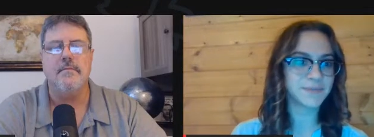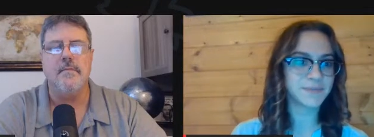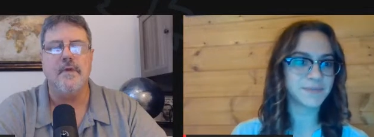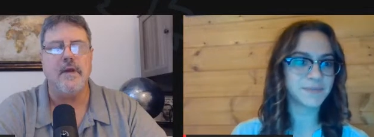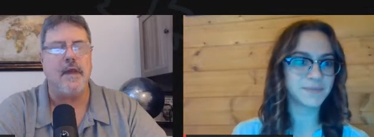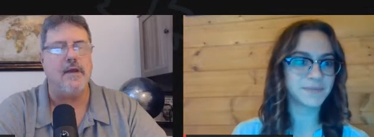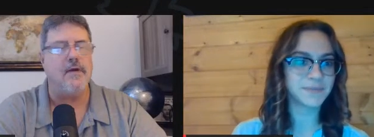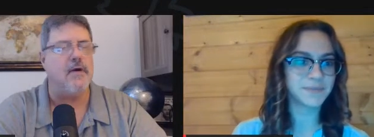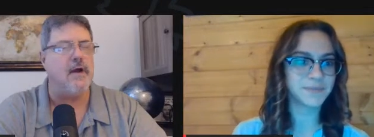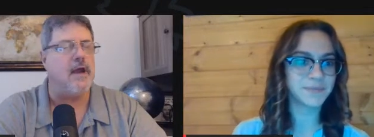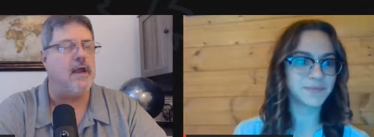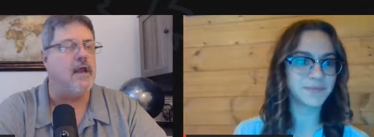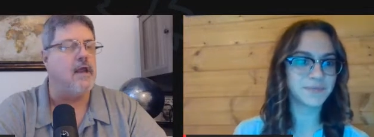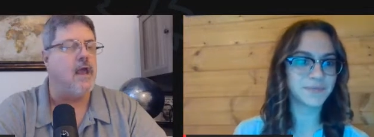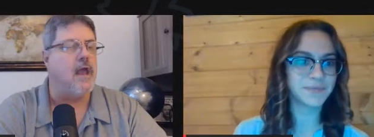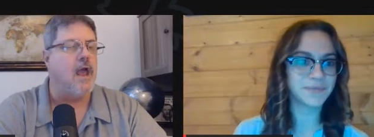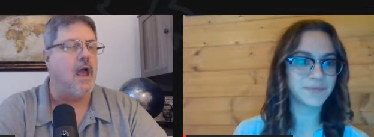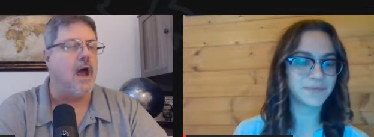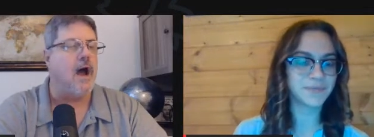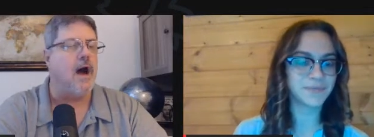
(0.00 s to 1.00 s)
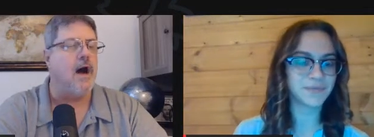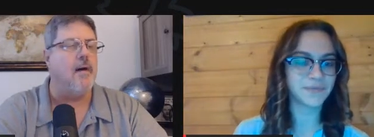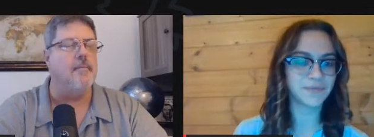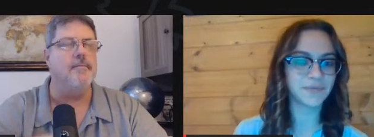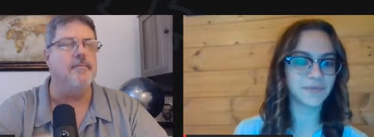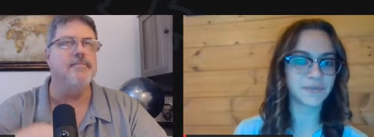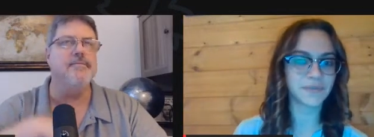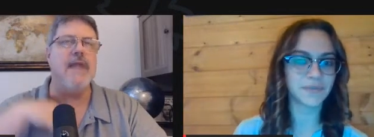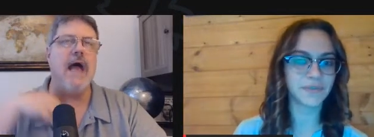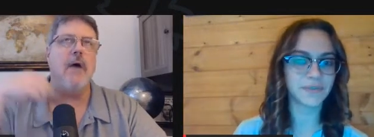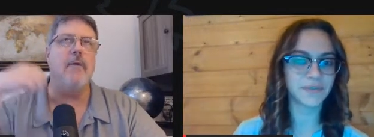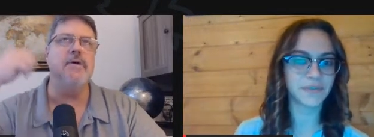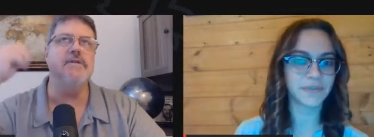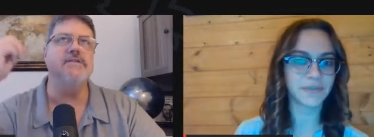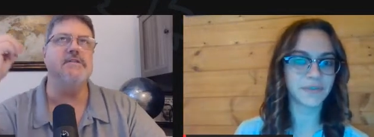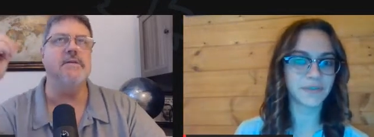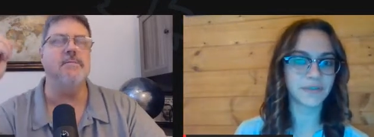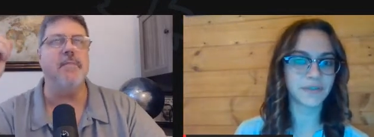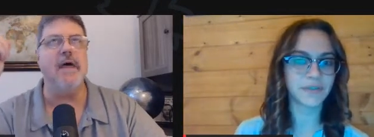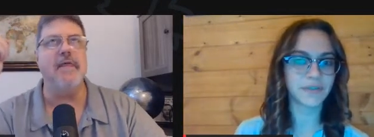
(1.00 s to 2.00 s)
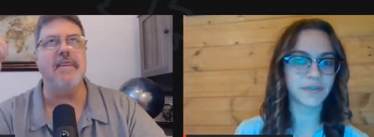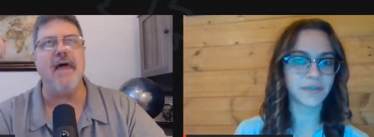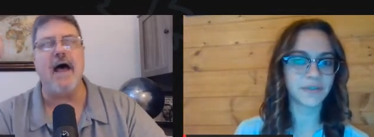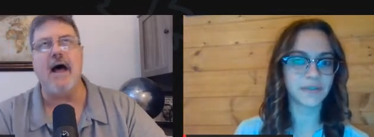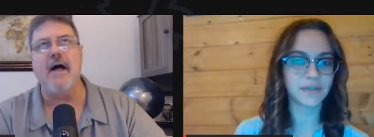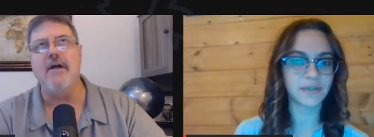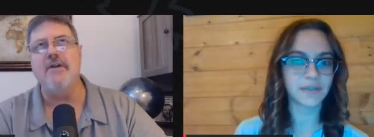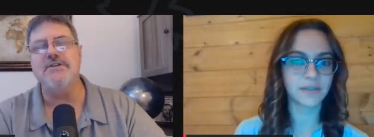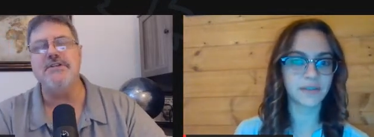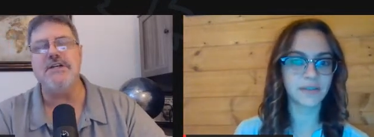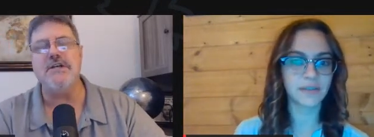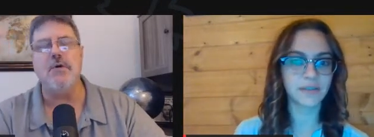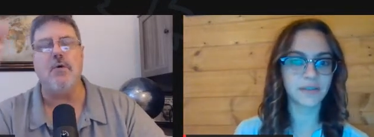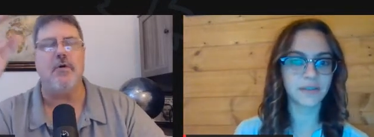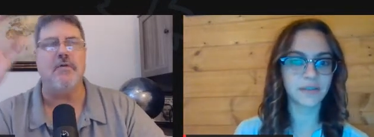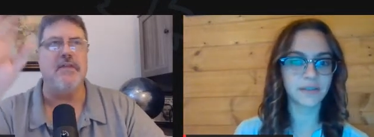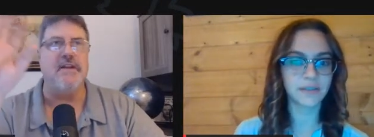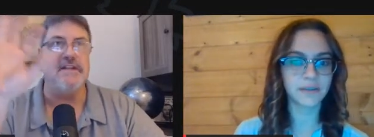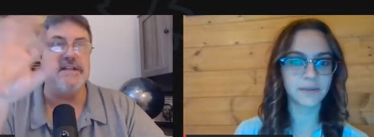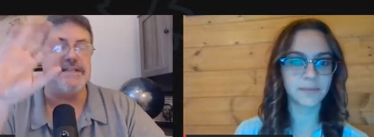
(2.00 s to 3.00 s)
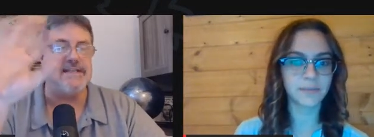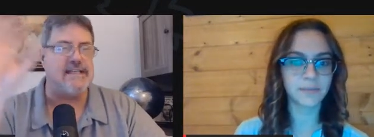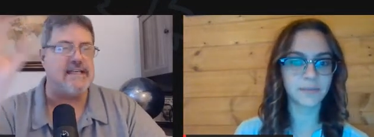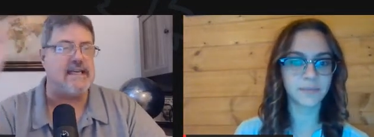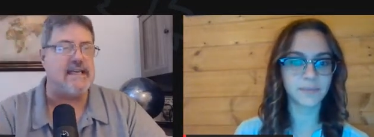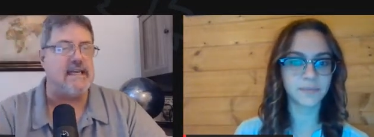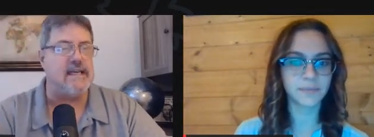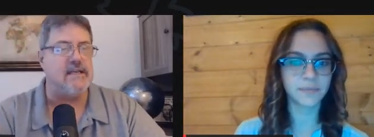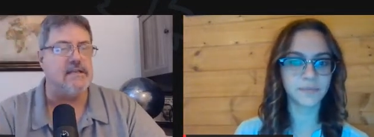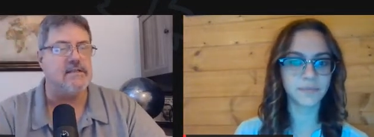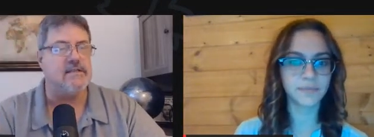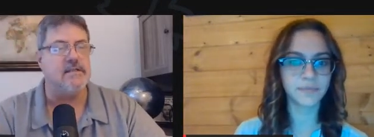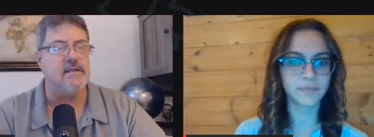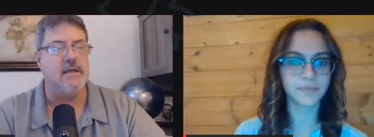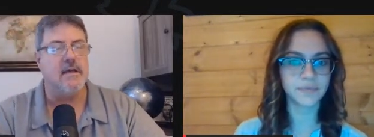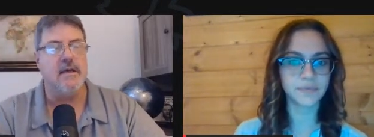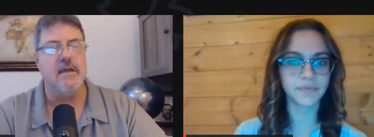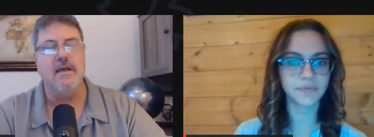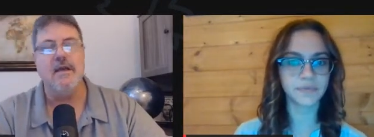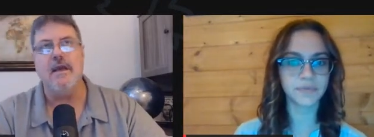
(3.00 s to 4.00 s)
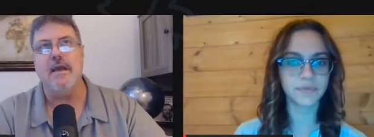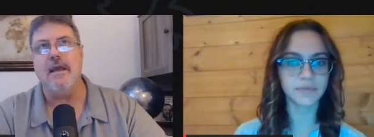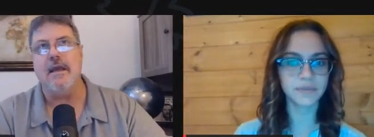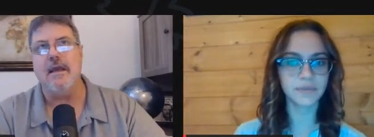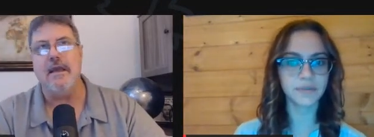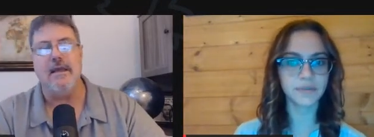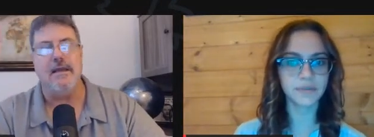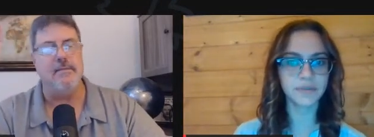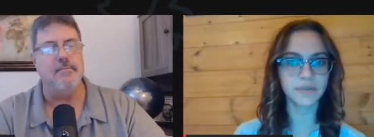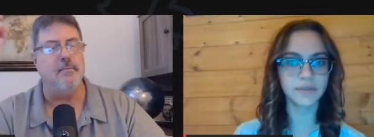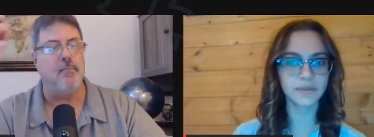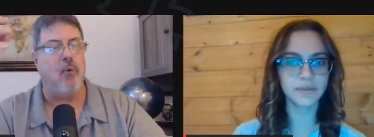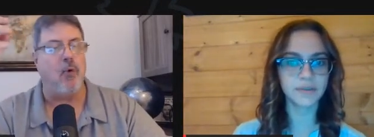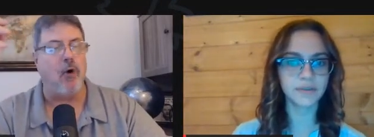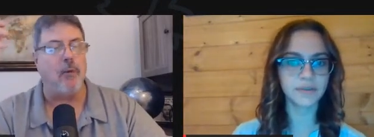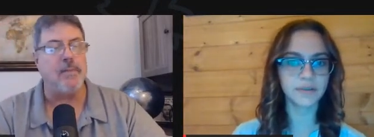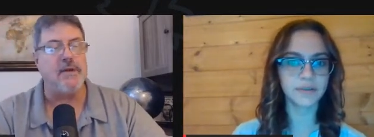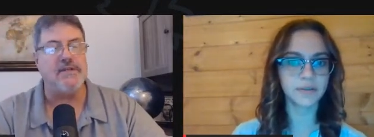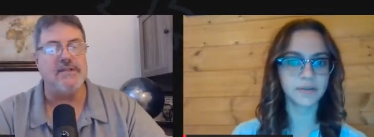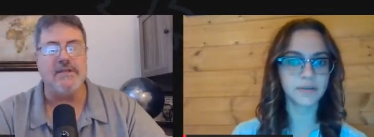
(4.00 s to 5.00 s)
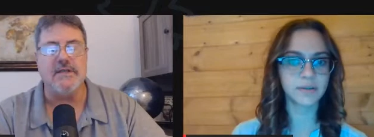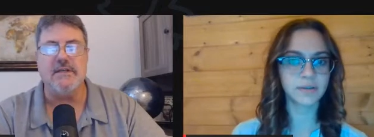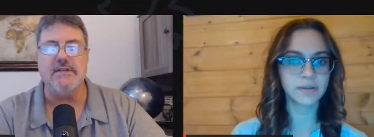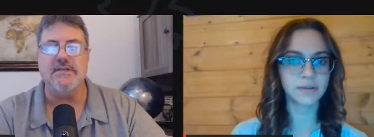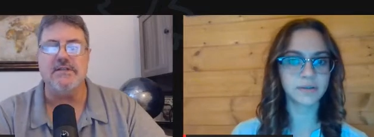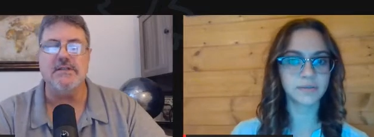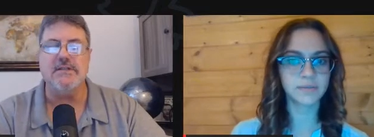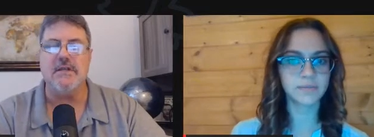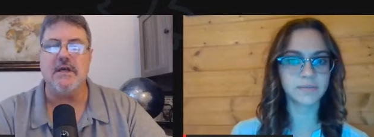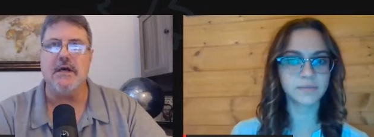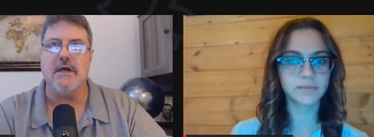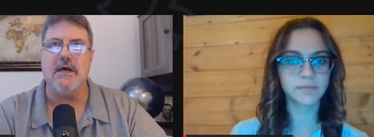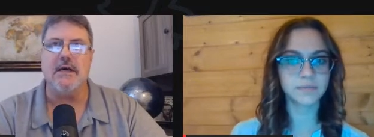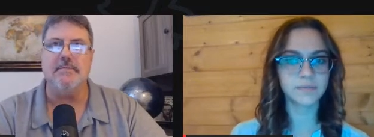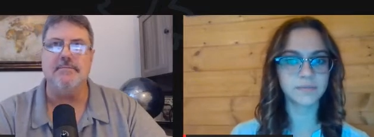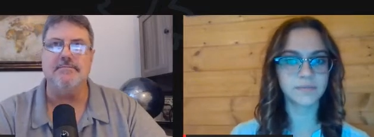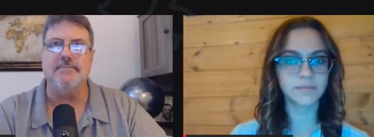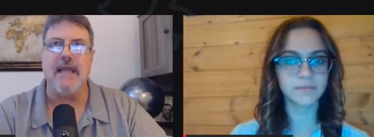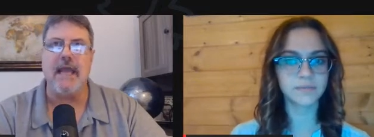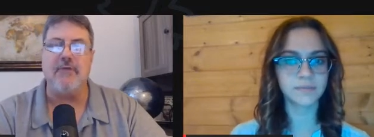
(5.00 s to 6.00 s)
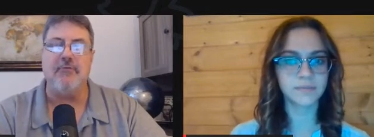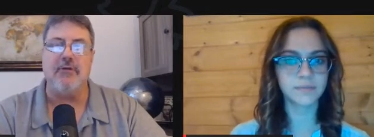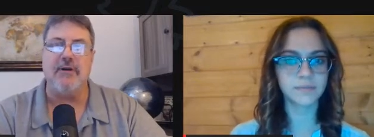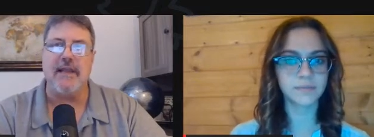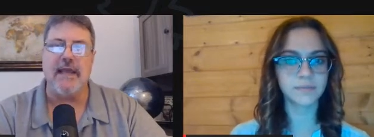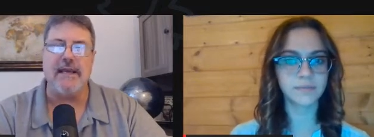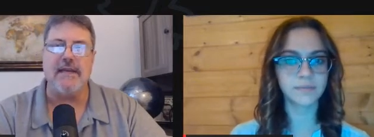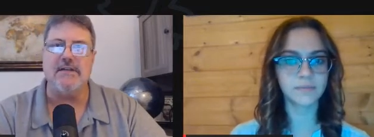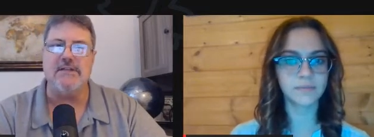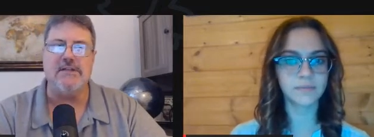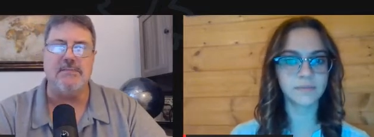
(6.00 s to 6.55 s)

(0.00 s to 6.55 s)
Speaker 1: Okay, great. Um, now, is the pathology or the disease in porpoises um, and related